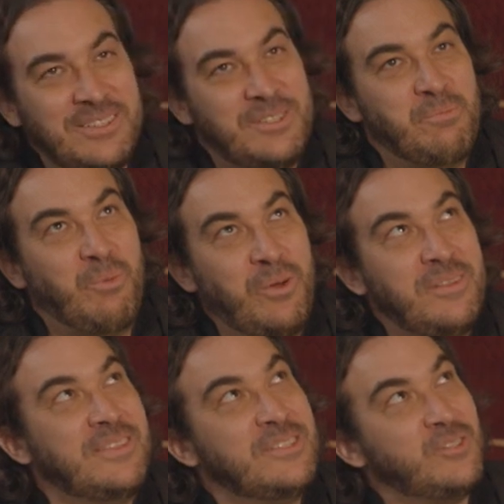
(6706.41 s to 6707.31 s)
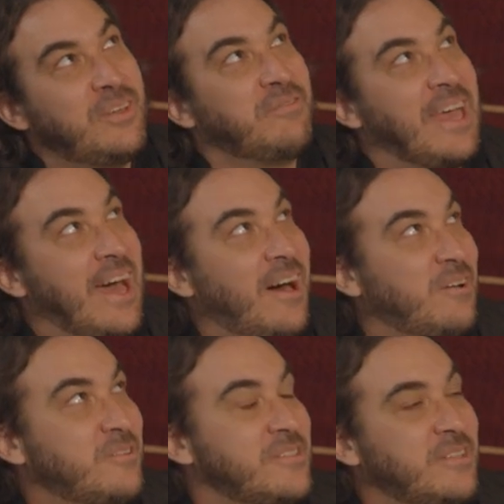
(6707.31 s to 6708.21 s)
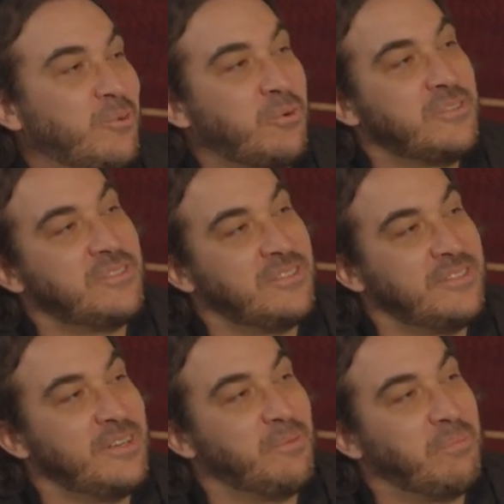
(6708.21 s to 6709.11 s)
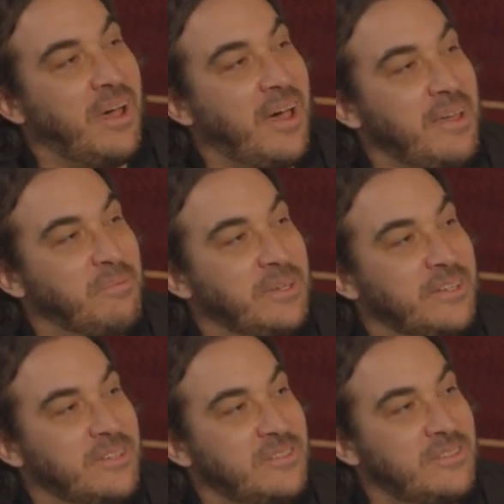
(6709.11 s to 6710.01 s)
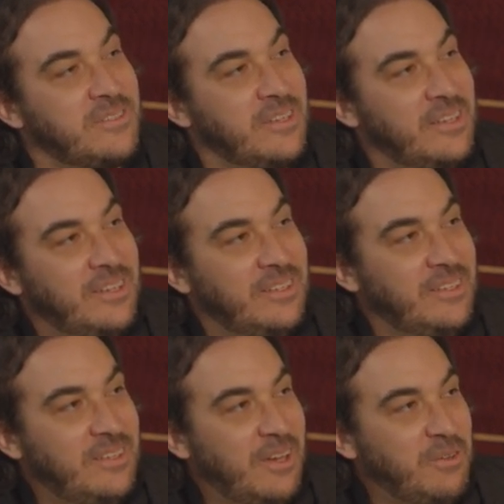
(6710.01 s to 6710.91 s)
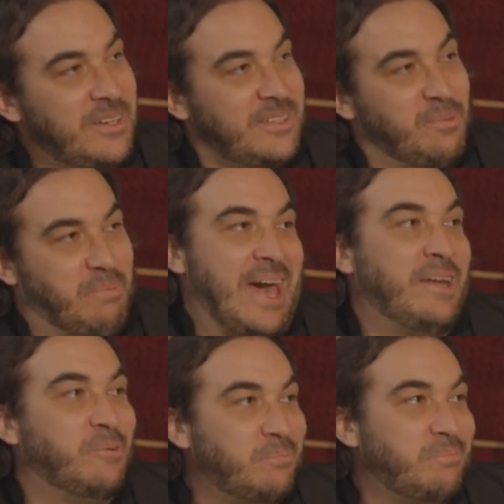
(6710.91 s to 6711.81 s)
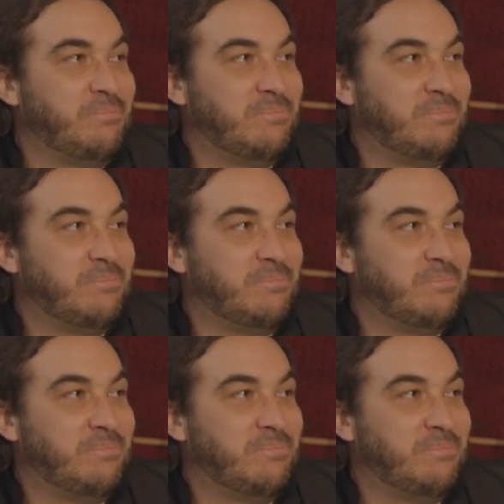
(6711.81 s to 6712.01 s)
Well, it's important that you have cows and horses nearby because you get to pet them.